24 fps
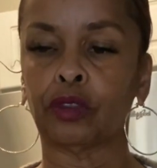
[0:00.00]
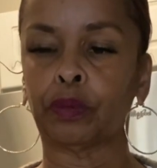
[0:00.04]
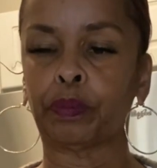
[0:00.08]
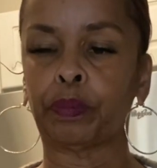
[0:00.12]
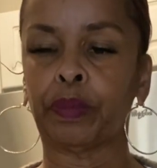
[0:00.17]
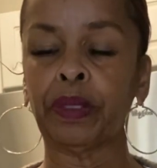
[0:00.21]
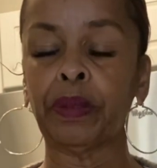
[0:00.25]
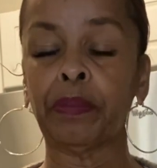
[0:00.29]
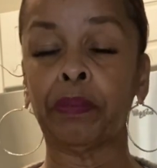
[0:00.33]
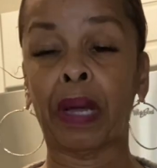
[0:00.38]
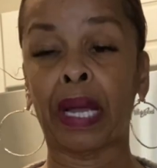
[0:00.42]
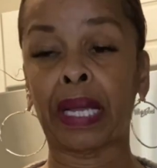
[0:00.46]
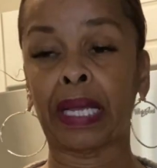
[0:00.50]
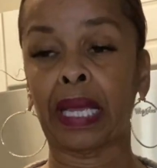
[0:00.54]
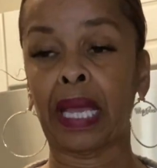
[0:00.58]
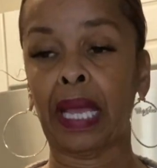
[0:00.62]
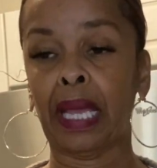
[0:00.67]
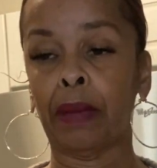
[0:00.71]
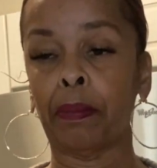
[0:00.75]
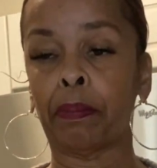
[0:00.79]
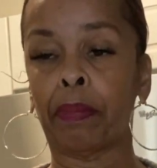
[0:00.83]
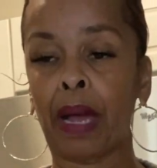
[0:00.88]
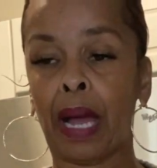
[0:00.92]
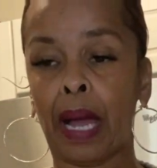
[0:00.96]
put my
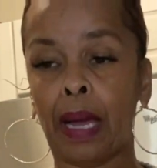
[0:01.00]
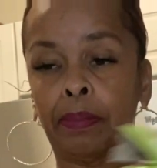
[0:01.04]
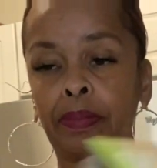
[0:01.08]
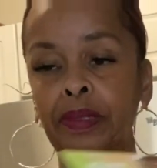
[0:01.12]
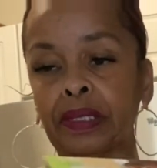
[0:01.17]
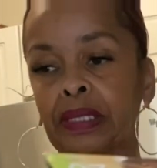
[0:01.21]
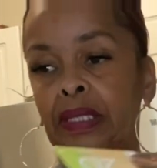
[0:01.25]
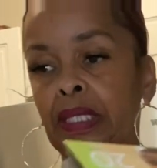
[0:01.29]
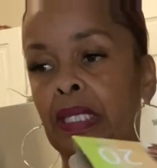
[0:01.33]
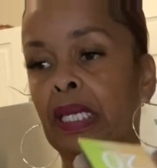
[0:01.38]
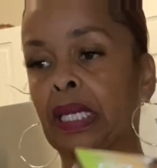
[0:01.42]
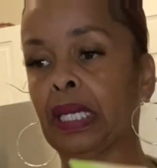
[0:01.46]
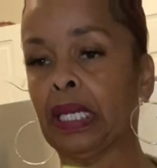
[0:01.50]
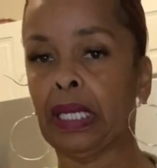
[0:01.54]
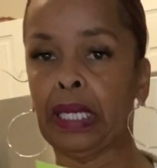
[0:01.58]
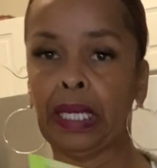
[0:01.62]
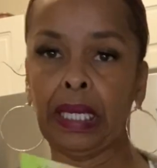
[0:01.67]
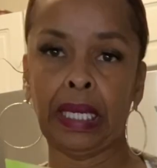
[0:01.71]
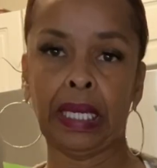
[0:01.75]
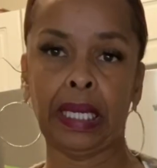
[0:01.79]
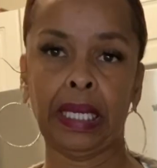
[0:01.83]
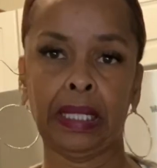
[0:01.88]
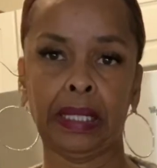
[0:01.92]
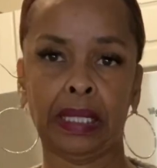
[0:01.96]
cake pops
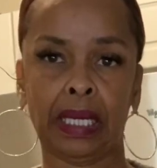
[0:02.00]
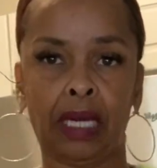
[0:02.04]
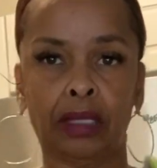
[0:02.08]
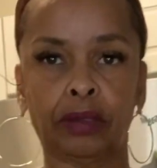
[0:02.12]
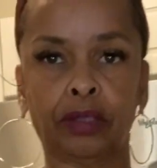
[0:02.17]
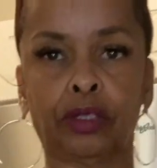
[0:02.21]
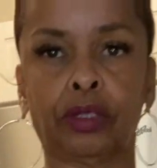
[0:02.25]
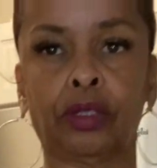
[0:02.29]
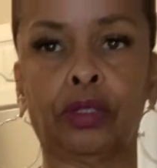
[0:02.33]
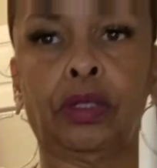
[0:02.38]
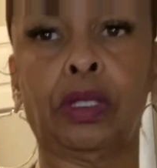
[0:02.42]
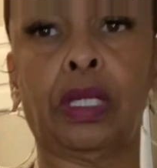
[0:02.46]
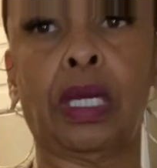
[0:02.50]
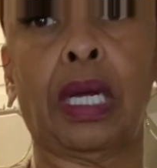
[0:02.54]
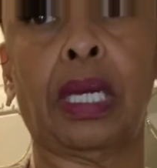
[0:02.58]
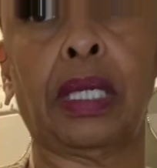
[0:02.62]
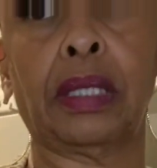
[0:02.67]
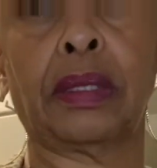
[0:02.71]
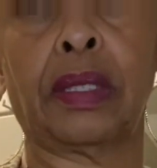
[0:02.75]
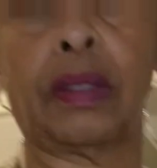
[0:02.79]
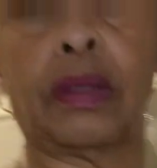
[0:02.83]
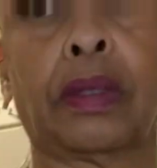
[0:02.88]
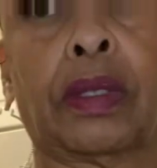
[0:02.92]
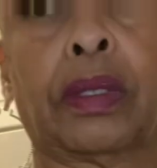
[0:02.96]
in. I'll show you guys.
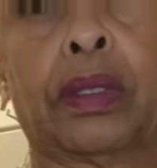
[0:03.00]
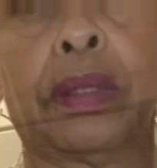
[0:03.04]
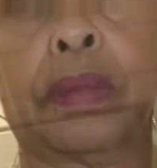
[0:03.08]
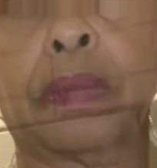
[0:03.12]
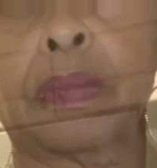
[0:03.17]
Hold on.